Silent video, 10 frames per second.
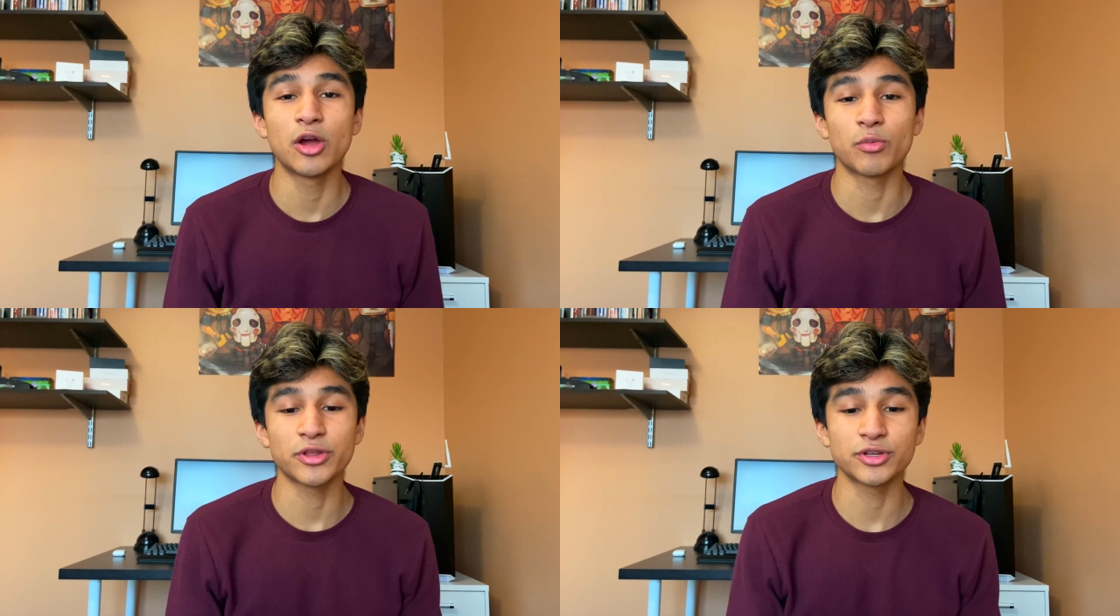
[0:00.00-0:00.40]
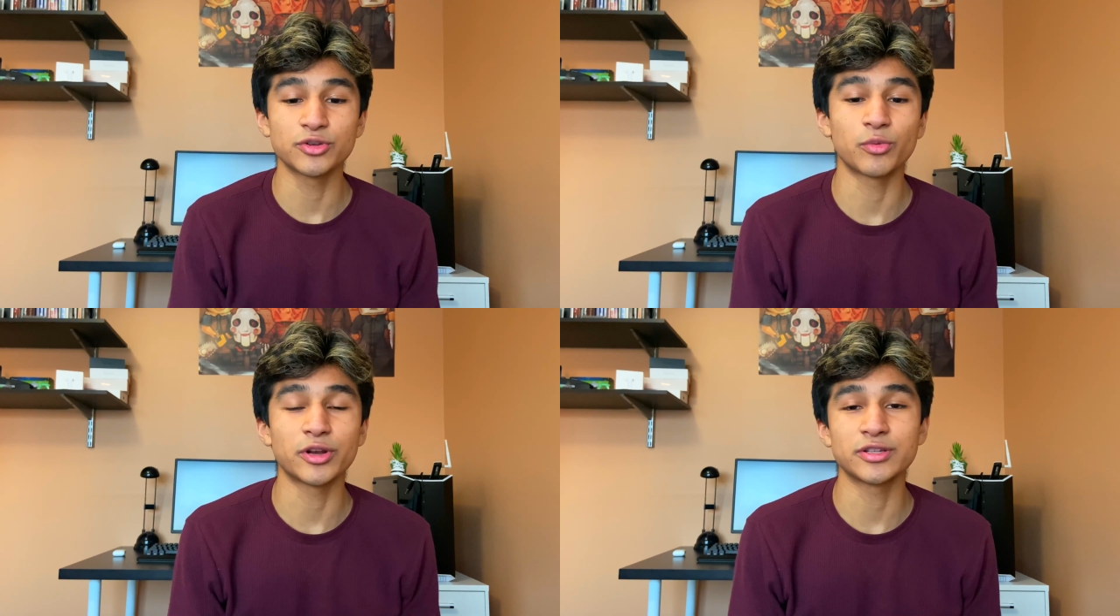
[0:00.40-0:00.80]
whether
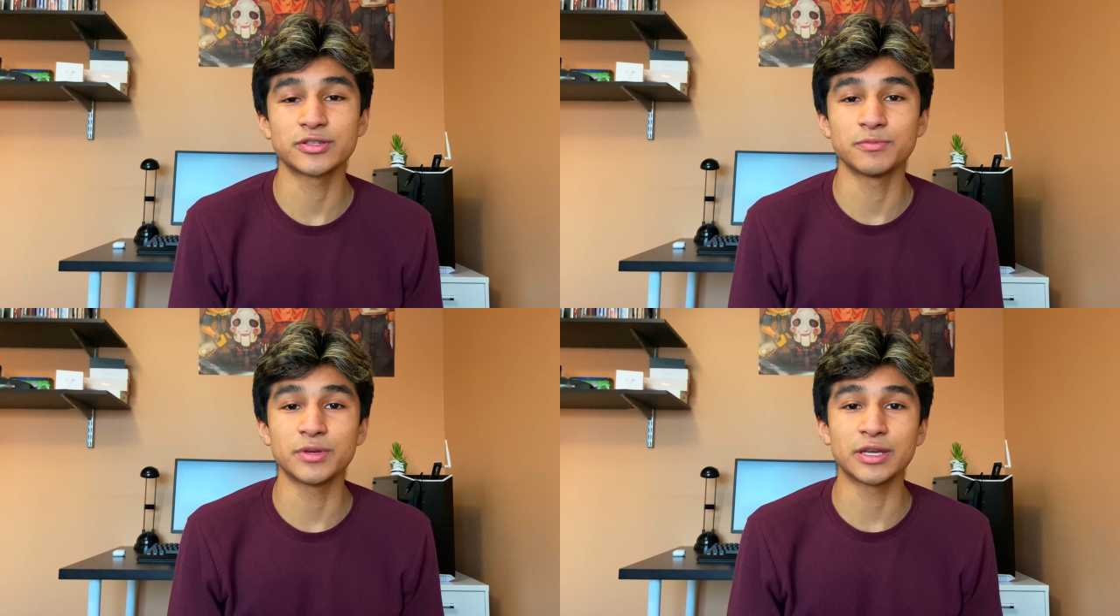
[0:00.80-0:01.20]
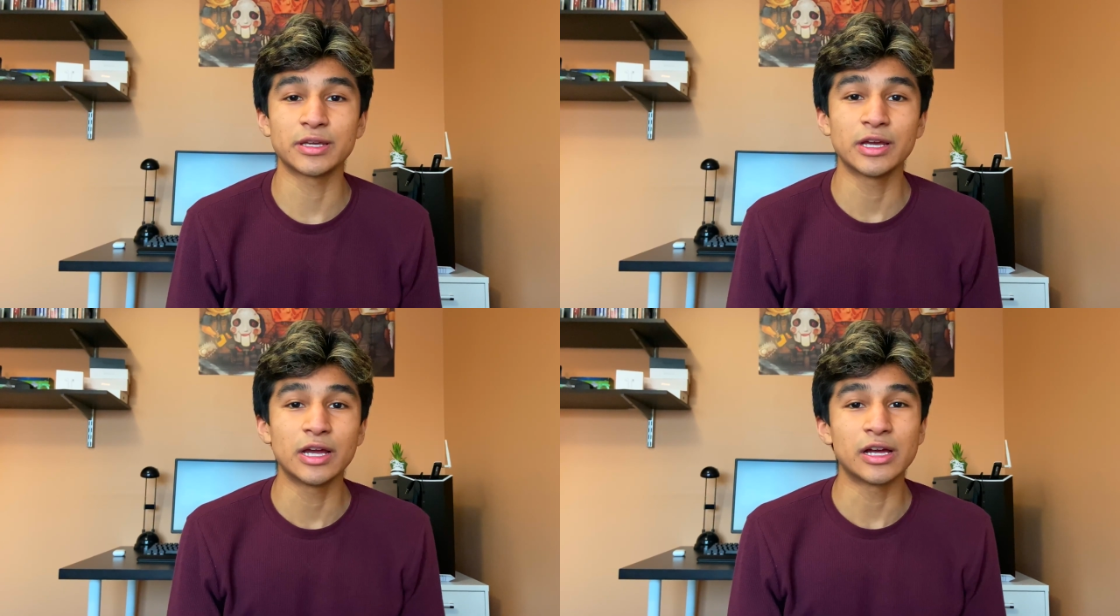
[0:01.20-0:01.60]
you want it to
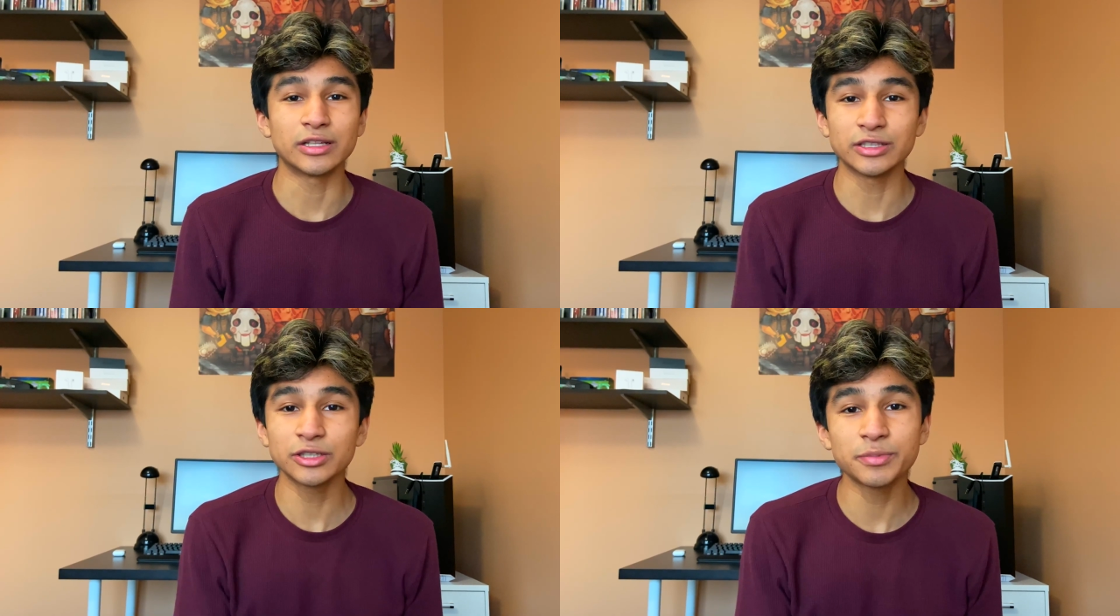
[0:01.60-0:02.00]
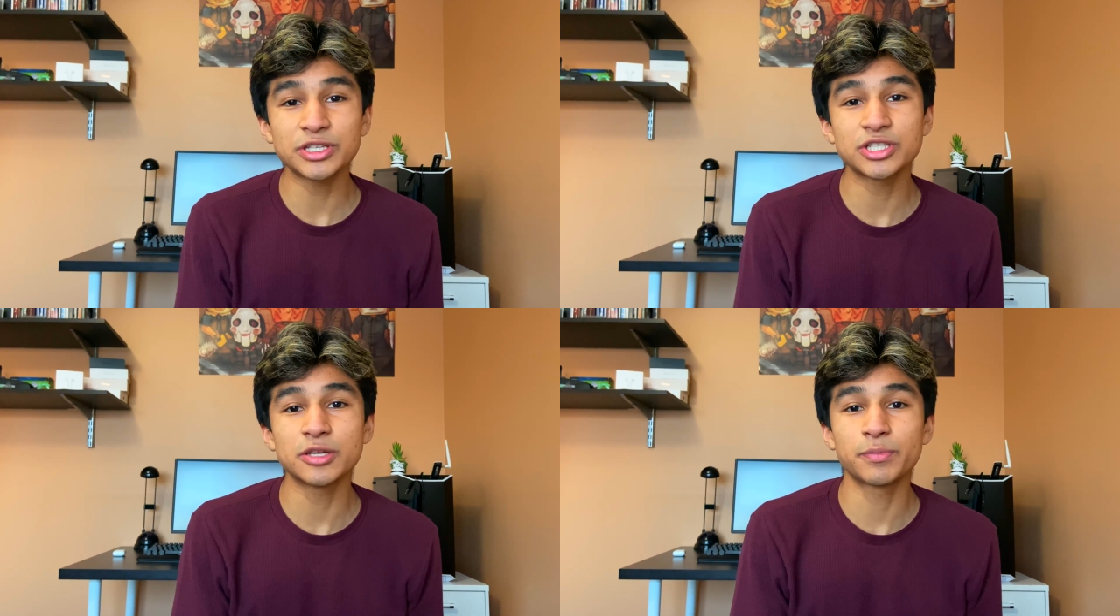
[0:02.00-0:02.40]
be a little
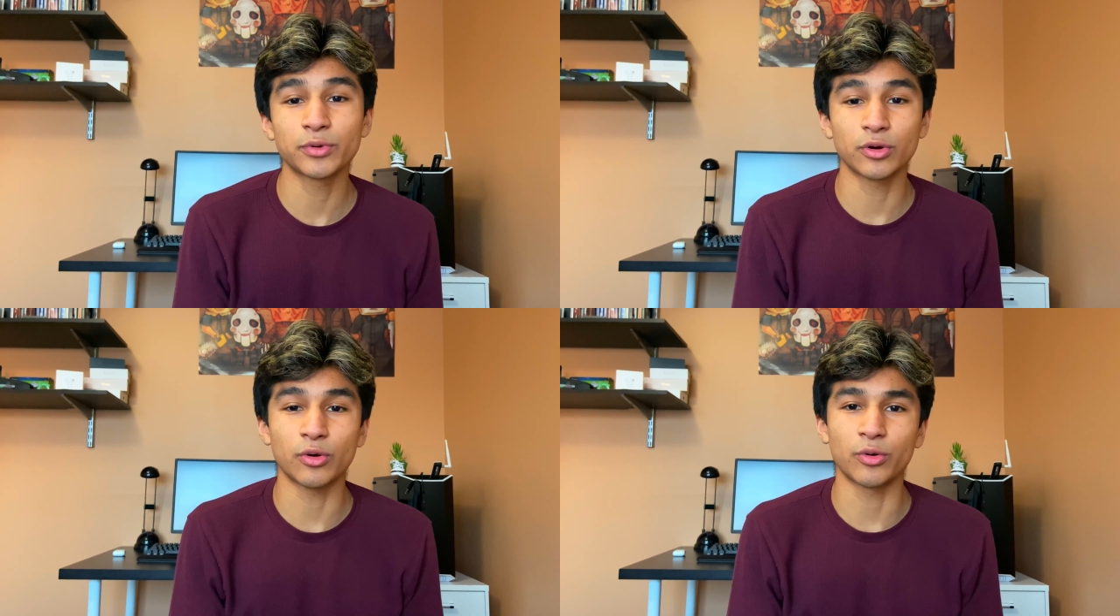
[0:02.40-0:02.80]
bit cheaper